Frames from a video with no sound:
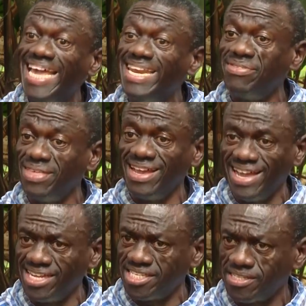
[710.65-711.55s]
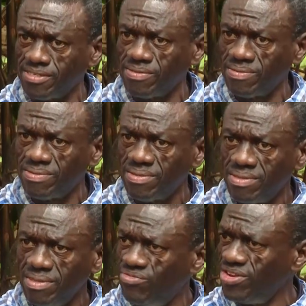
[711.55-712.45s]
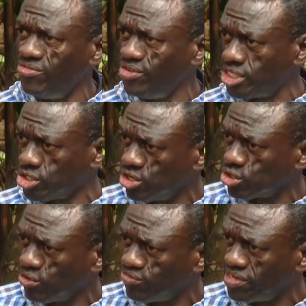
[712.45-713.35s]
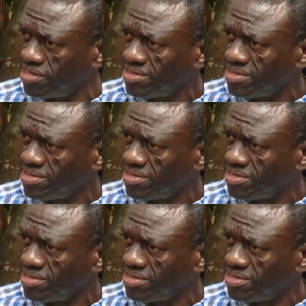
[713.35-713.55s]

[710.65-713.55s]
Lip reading: anything else, even if it's not COVID.